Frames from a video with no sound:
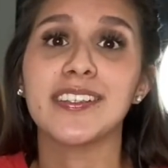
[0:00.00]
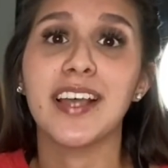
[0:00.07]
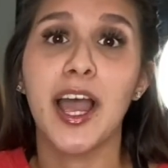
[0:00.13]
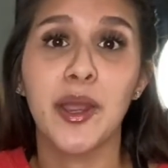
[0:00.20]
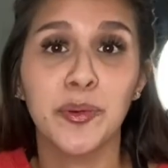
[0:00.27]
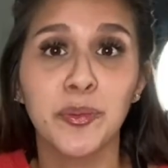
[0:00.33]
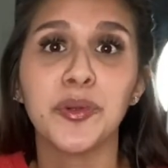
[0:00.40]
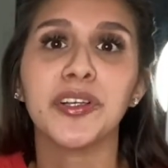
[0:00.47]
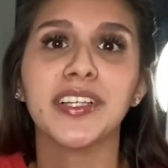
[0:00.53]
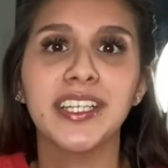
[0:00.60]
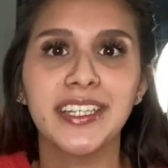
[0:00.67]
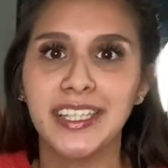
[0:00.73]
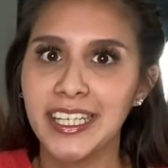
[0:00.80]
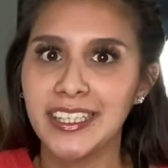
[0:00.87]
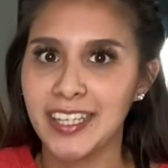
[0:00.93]
I really
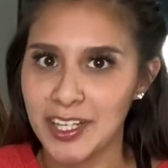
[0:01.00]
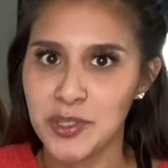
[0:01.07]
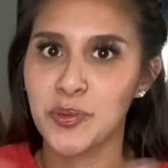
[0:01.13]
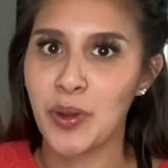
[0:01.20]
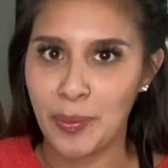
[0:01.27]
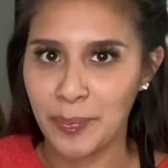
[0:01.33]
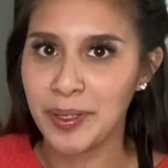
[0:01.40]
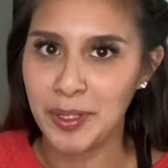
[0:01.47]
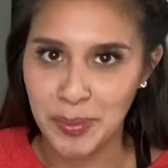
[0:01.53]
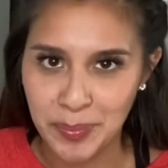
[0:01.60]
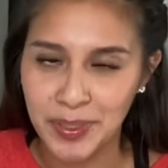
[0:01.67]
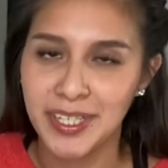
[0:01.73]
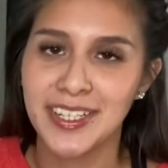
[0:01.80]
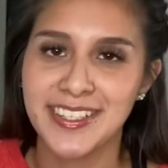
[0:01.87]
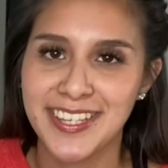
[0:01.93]
think that's where I'm gonna
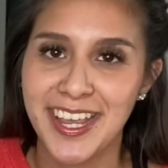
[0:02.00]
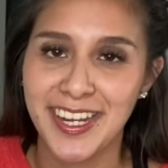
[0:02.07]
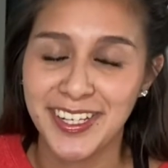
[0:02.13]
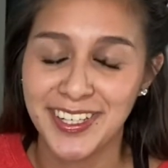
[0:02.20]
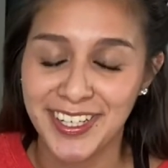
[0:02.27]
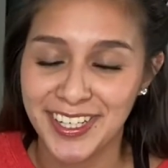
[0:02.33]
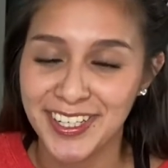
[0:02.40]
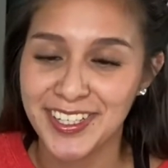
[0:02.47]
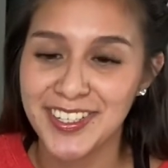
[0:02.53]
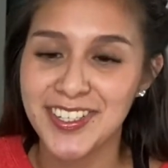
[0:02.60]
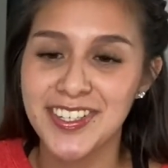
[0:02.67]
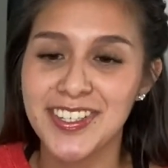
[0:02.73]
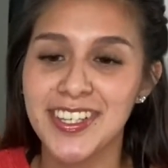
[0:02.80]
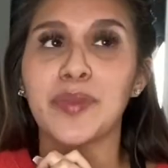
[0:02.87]
be in 10 years.